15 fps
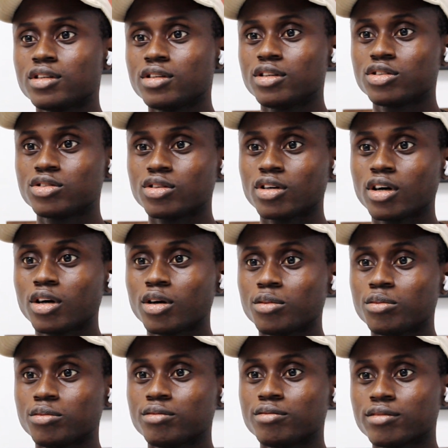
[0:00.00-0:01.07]

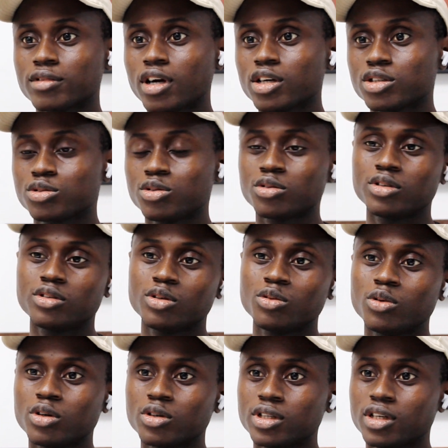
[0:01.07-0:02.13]
CashToken
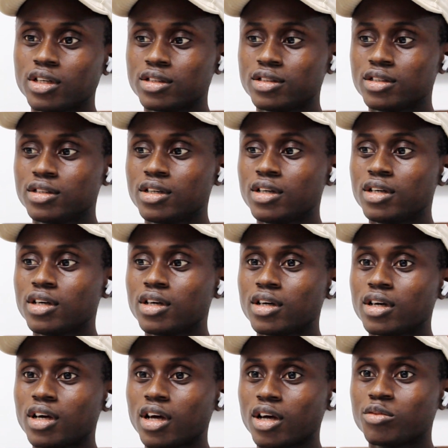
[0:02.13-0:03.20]
Reward, and
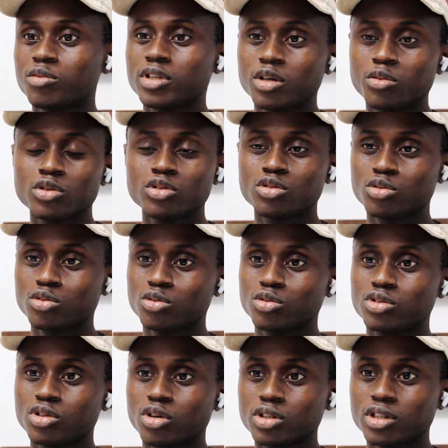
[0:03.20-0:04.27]
I've been able to
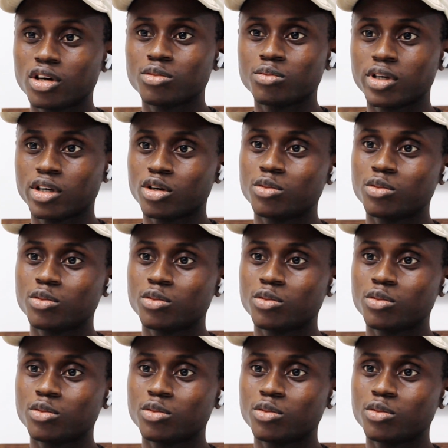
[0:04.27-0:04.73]
sort out my